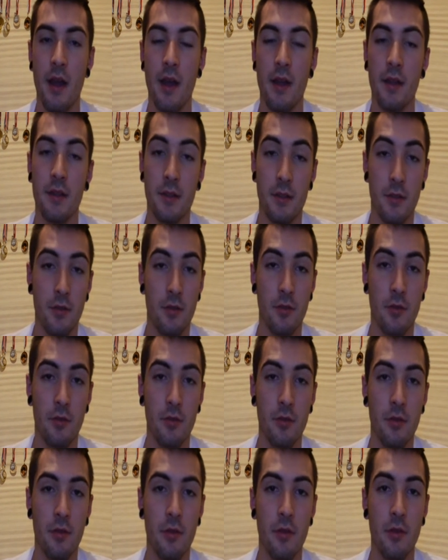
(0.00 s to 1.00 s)
and
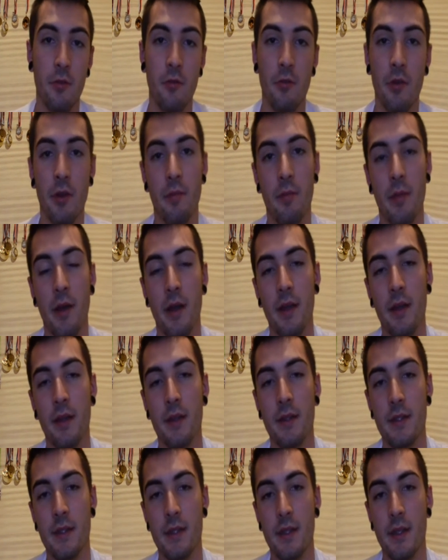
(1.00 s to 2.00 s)
soon we may
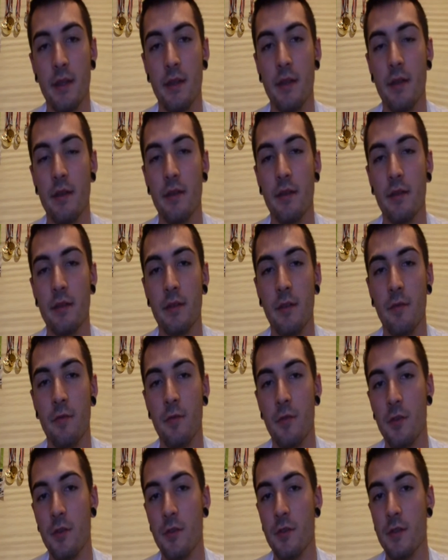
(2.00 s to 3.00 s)
see the
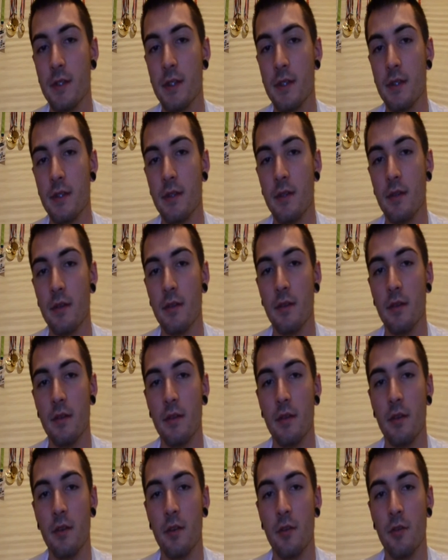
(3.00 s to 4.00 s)
first
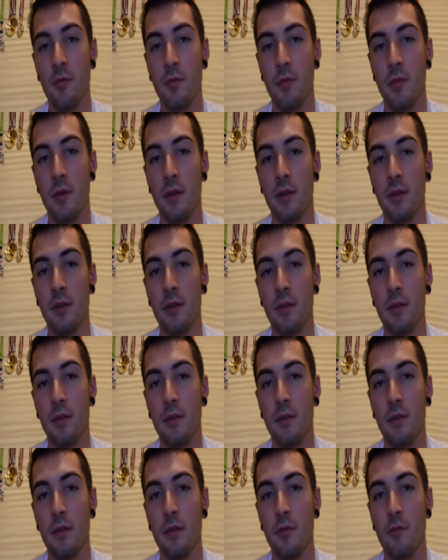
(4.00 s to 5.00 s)

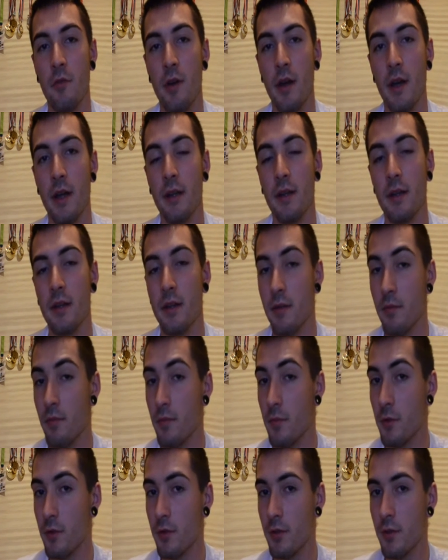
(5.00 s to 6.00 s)
human-like
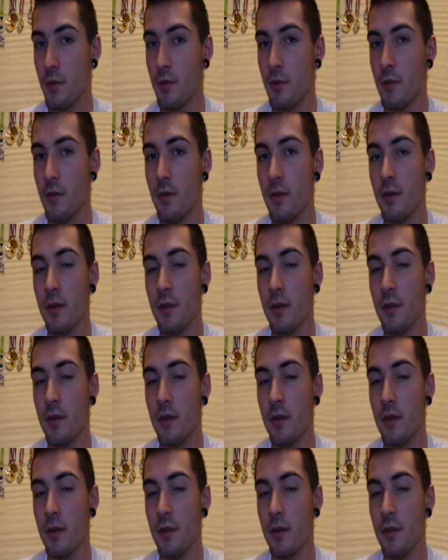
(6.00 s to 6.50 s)
computer.